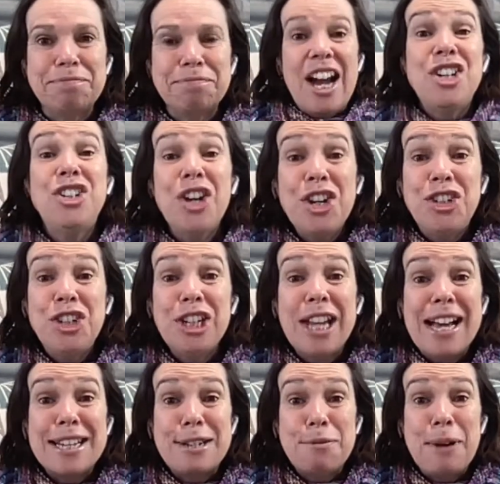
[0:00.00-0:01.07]
I showed you
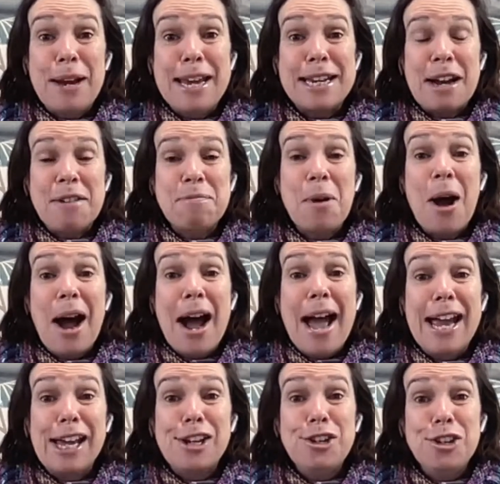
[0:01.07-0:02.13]
last week
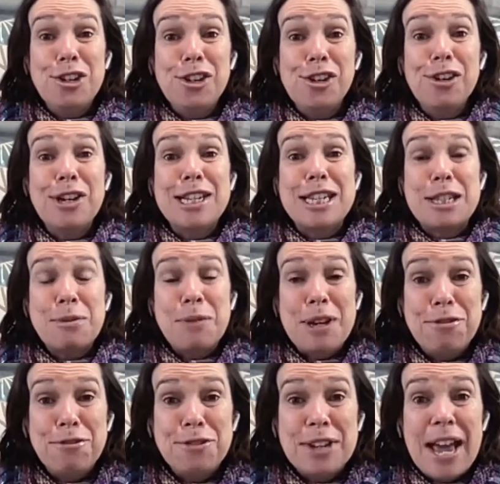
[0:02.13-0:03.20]
my new
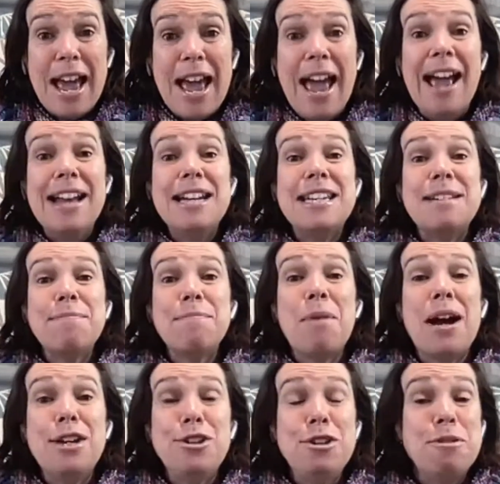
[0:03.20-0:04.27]
Swift and
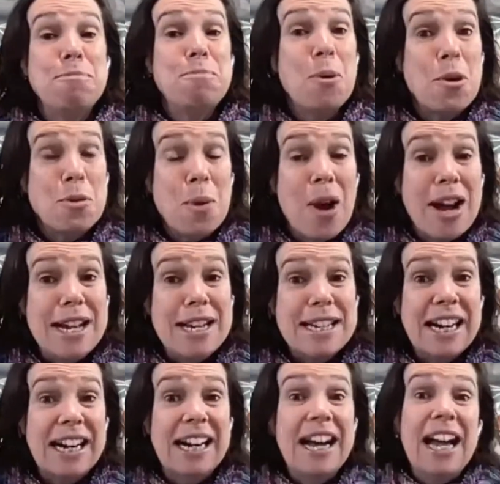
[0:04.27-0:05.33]
my new ball
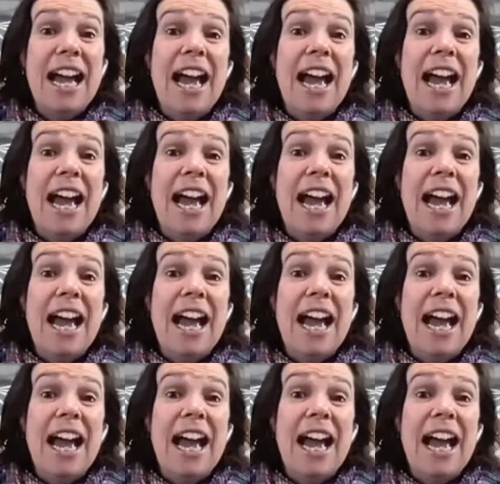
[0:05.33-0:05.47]
winder,